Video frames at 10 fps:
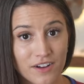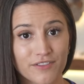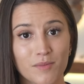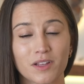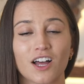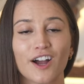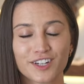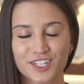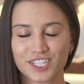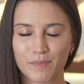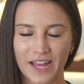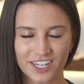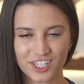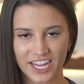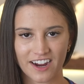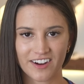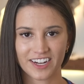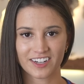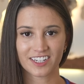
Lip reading: from a large Spanish carrier